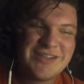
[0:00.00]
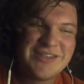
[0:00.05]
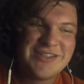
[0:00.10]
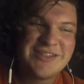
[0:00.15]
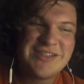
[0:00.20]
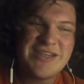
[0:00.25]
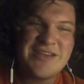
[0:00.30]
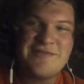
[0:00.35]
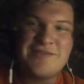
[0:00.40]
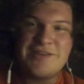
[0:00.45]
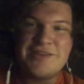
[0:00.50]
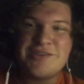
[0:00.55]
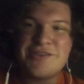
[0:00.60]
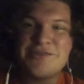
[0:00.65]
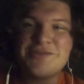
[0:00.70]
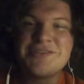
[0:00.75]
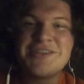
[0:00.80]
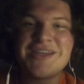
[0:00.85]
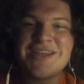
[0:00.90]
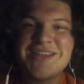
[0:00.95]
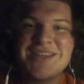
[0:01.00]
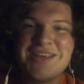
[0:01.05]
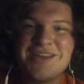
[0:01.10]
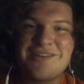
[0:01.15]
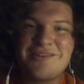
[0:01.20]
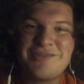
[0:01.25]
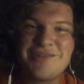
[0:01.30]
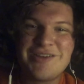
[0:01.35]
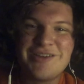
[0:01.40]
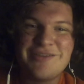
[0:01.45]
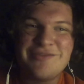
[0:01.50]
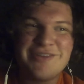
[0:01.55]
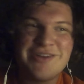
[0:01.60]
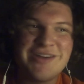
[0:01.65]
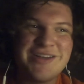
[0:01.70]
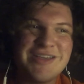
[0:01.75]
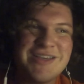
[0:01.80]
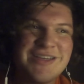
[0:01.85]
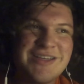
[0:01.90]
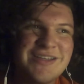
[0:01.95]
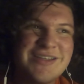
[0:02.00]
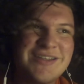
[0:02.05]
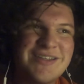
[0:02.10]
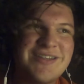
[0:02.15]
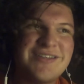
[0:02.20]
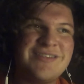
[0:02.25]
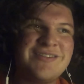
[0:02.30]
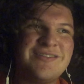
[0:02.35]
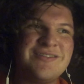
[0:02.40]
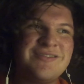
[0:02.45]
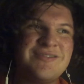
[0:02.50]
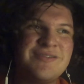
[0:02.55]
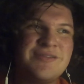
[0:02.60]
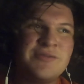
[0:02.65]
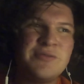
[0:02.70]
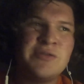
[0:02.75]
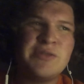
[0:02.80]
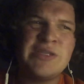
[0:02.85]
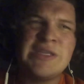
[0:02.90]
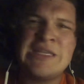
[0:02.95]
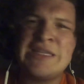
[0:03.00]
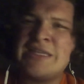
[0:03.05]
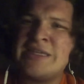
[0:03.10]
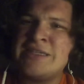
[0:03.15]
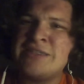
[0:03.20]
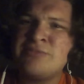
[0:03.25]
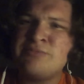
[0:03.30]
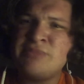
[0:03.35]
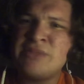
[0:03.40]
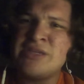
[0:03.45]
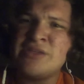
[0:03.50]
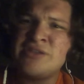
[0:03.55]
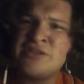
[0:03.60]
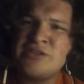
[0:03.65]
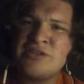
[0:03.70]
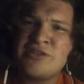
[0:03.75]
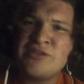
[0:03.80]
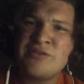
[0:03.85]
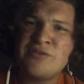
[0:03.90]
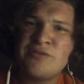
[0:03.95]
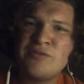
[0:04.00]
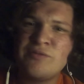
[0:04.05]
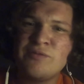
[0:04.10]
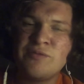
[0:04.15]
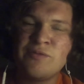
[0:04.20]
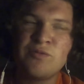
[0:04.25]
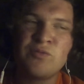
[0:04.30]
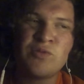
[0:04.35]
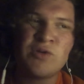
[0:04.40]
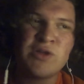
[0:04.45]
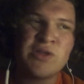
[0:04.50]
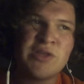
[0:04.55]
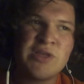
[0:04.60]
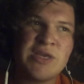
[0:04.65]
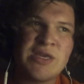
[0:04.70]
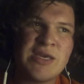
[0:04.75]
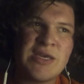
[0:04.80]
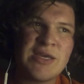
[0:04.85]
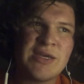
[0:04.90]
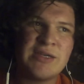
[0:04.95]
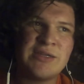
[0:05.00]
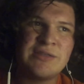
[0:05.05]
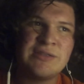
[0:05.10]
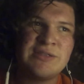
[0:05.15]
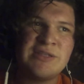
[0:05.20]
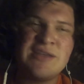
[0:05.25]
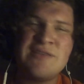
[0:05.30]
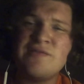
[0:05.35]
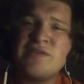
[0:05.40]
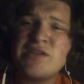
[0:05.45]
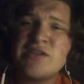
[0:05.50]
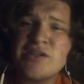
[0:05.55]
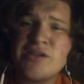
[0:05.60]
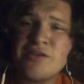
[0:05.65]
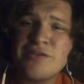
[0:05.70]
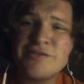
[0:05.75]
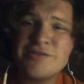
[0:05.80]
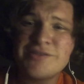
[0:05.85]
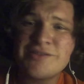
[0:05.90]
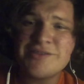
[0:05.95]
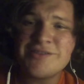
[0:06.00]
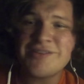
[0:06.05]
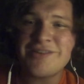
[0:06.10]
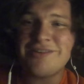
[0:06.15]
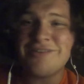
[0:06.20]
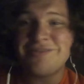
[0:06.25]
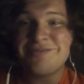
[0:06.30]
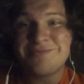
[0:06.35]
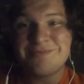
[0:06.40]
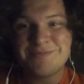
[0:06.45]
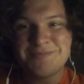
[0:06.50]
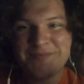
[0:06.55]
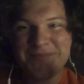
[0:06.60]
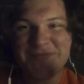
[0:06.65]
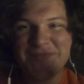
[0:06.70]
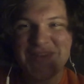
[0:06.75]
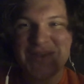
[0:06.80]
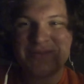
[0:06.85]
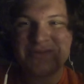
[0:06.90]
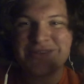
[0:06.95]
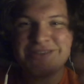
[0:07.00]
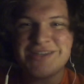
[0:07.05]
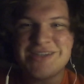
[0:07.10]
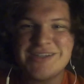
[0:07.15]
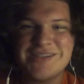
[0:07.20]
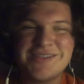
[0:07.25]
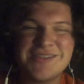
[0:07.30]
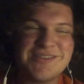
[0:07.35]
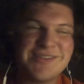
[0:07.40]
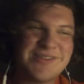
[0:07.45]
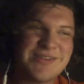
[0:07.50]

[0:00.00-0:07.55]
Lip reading: TV shows like that are really funny, and really nice binge-worthy TV shows, so that was nice.